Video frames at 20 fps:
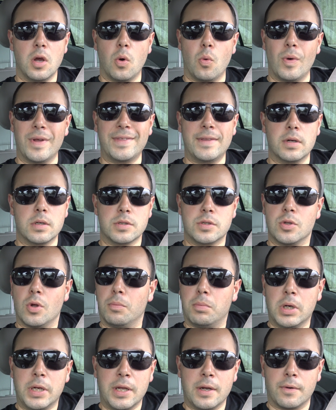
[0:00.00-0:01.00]
when there's
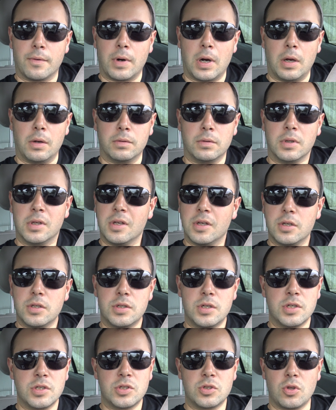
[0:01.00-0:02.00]
nobody around.
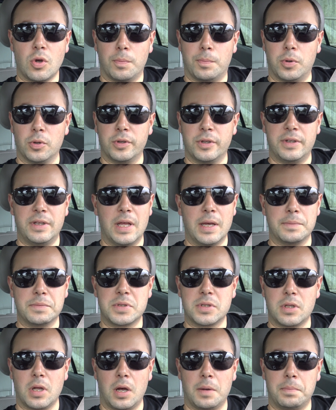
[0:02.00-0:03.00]
Just stop on the damn
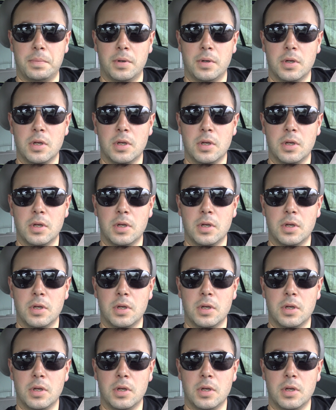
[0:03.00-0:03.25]
stop.